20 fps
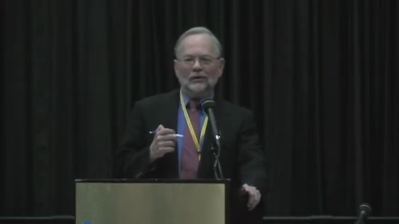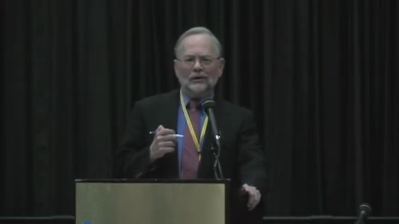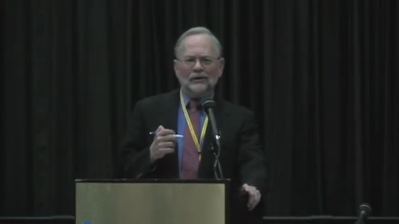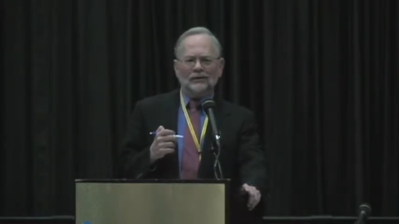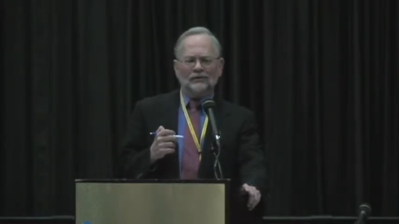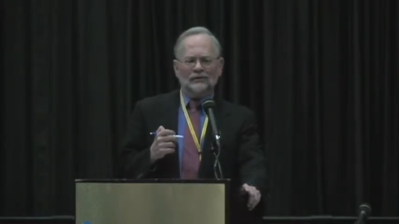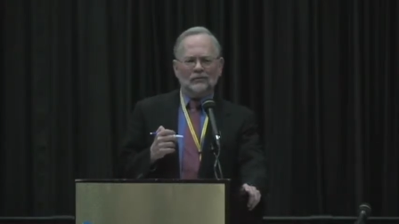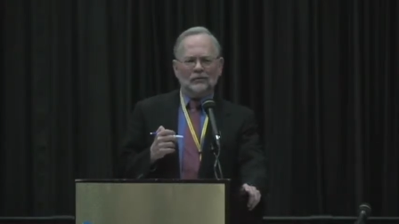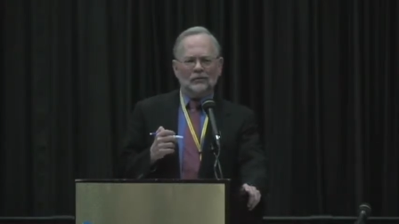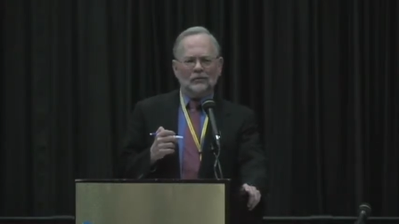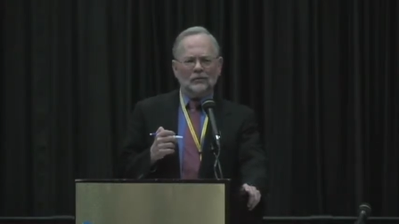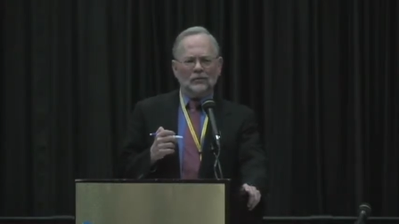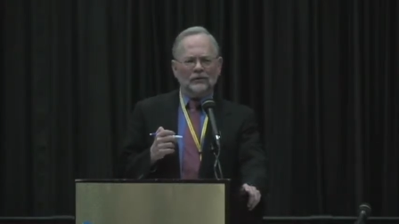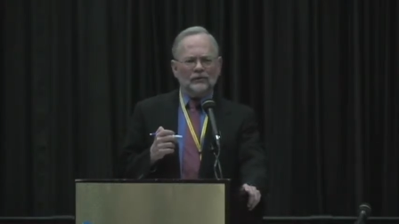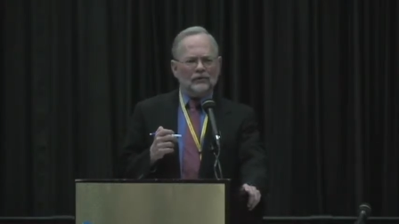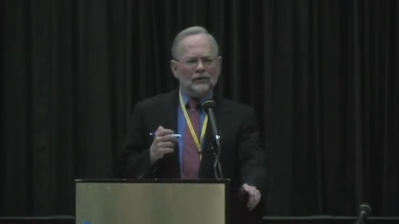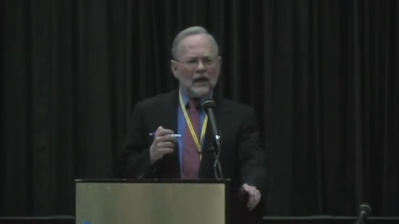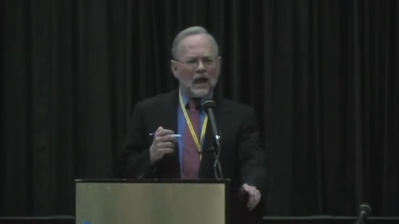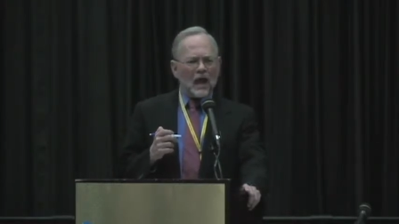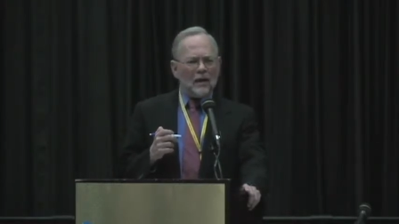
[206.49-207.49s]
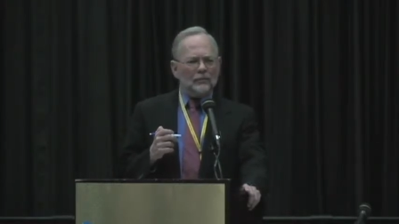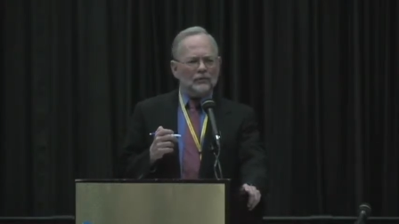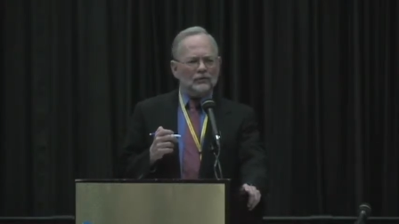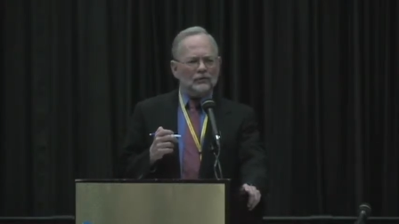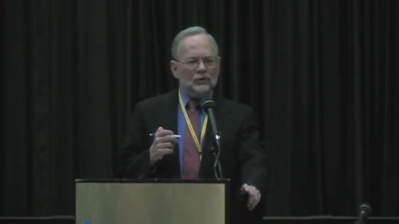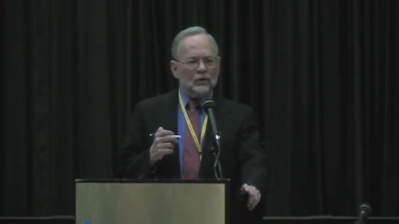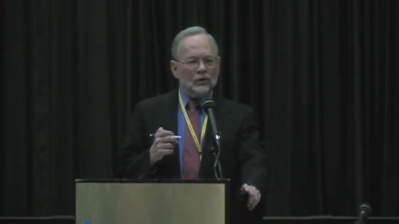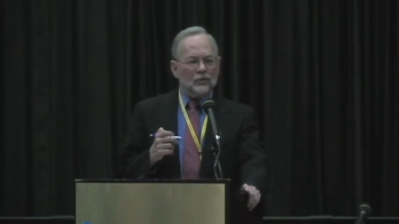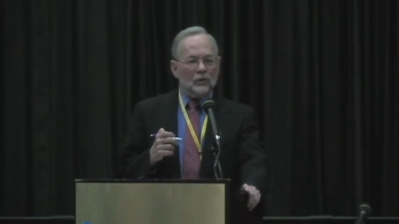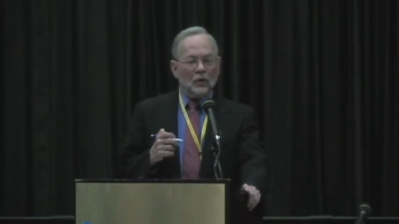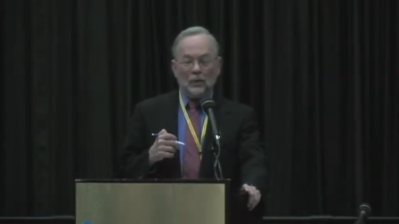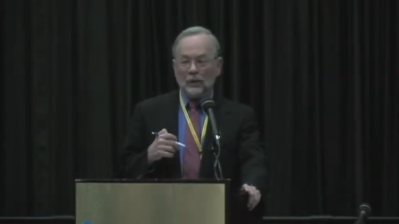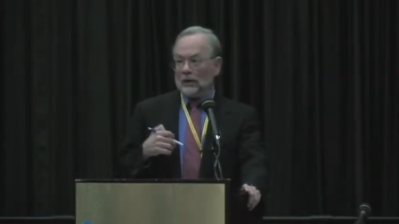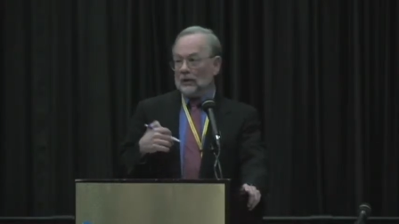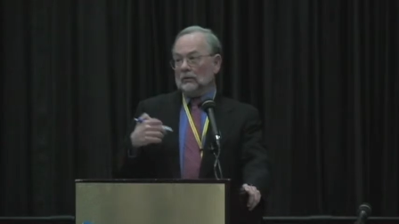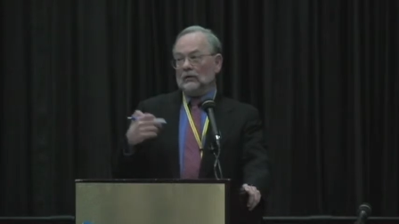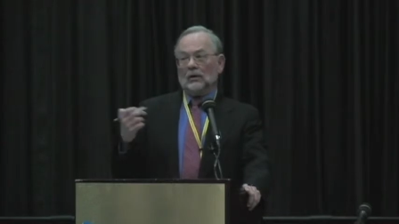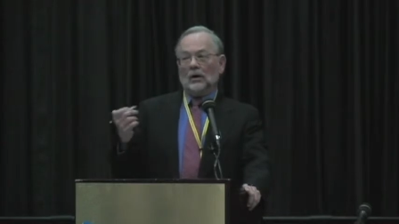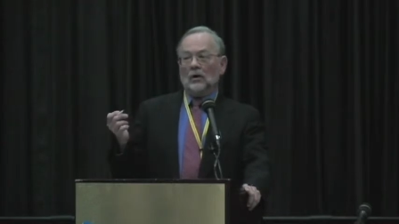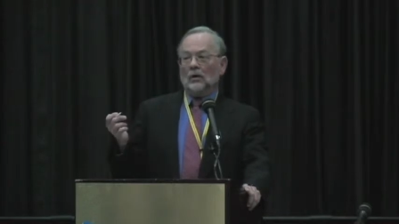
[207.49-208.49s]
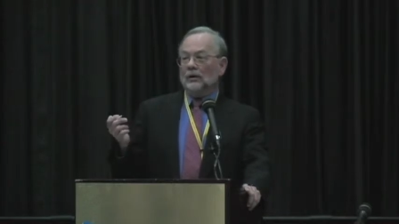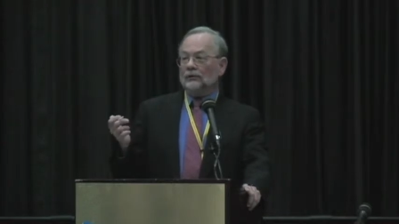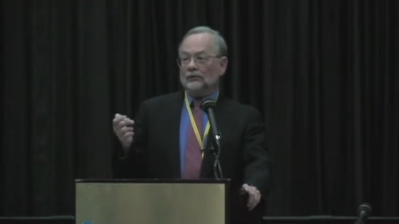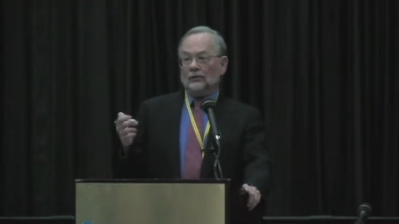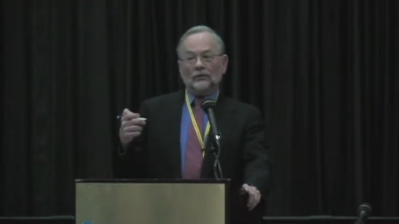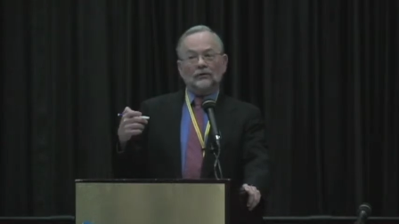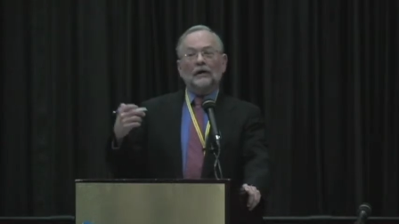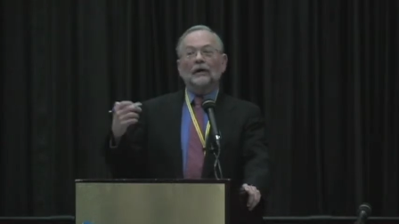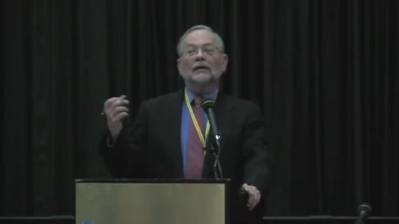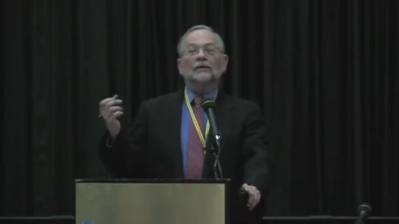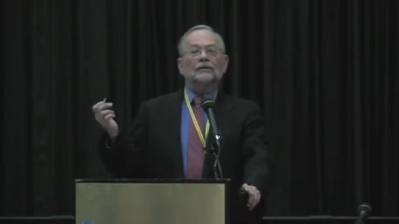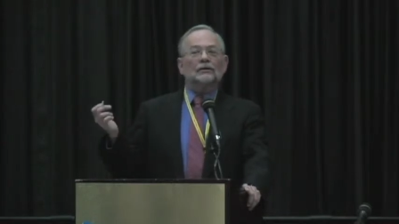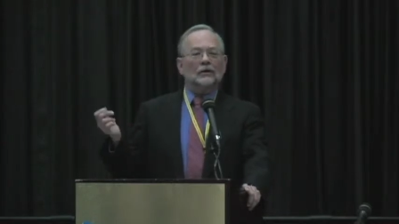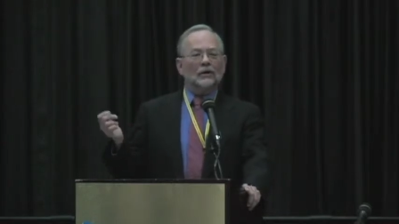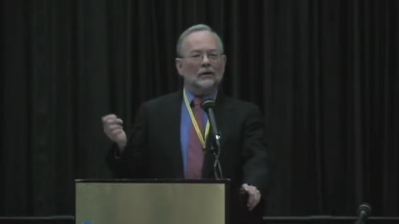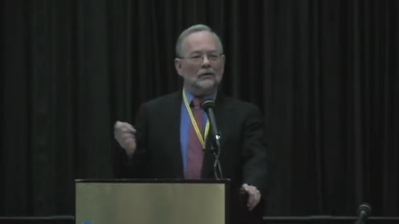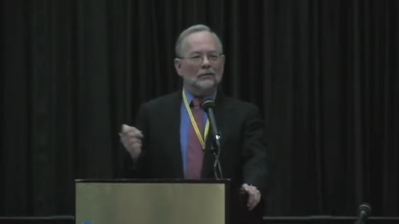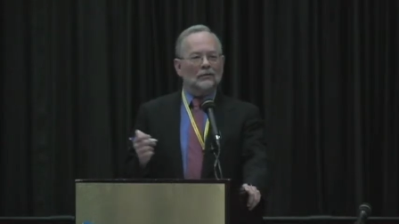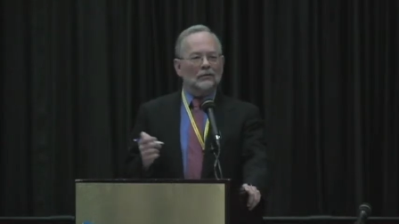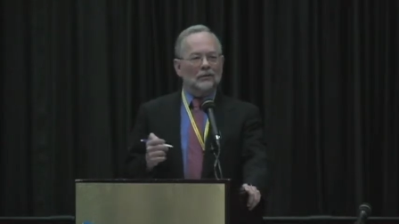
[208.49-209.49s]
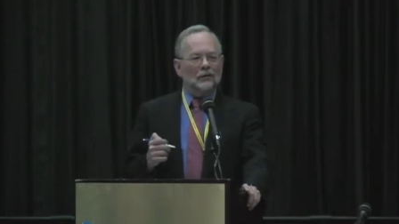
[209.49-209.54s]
And I said, "Well, what's the APA show?" "Well, we don't know. It's a trade show."